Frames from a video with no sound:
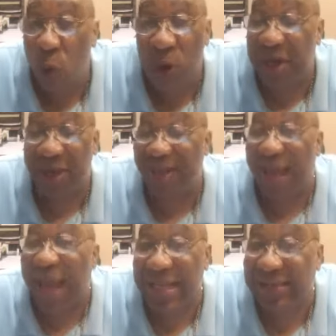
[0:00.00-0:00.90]
with the
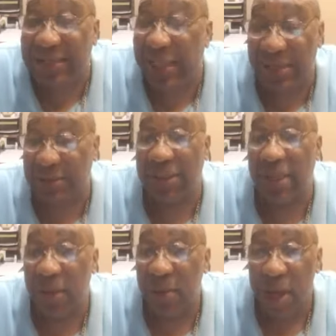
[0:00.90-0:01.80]
gates that are set
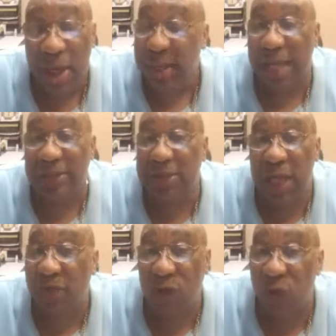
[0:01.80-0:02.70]
up. There's
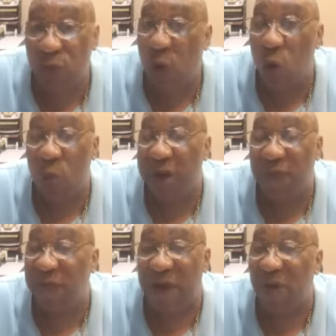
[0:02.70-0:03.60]
nothing wrong with the
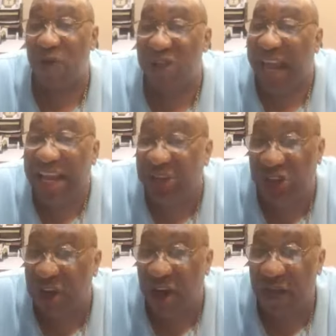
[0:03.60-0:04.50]

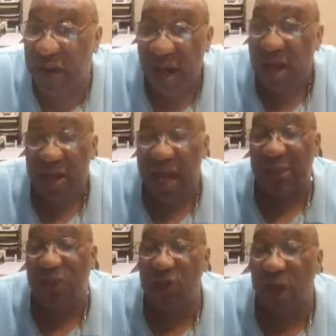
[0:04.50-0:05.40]
foundation of it.
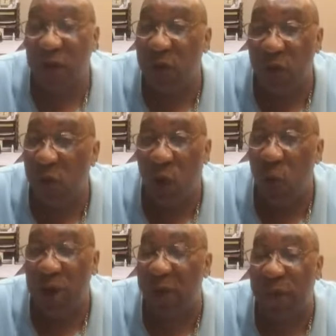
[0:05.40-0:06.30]
There's nothing wrong
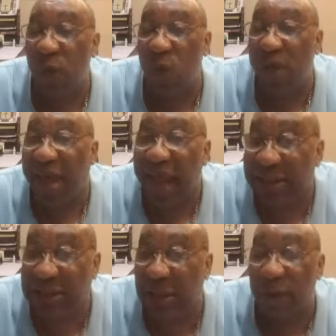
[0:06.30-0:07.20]
with the full
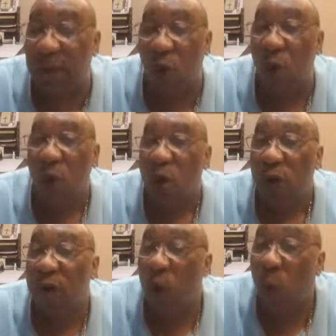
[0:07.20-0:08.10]
gates and the full the
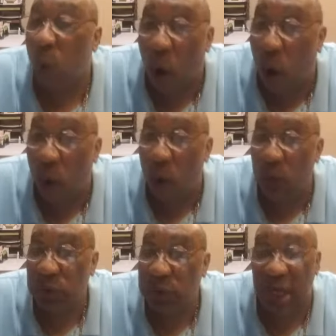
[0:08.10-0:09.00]
full
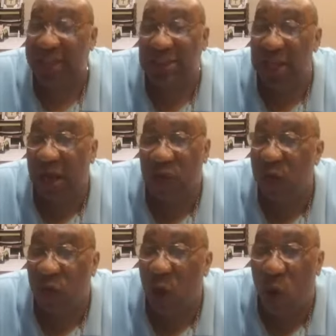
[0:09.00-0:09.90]
walls. There's
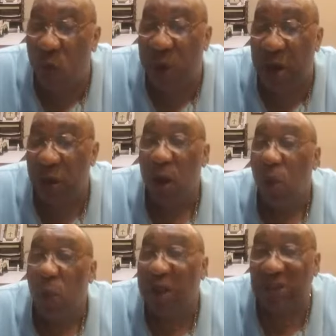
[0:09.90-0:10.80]
nothing wrong with it
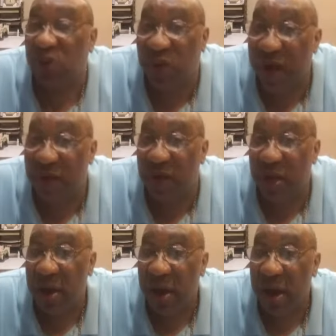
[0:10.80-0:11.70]
whatsoever.
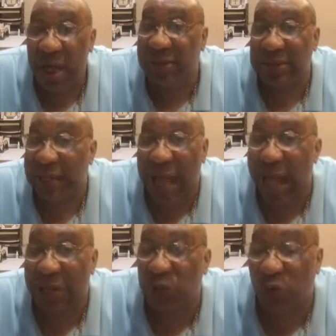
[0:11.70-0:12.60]
It
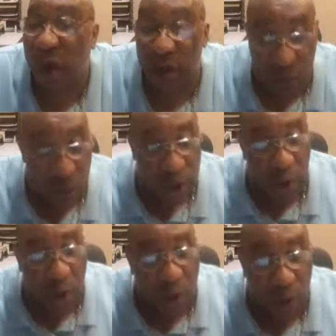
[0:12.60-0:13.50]
lines right up with
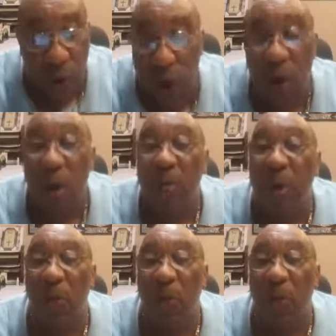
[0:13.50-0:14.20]
God's word. But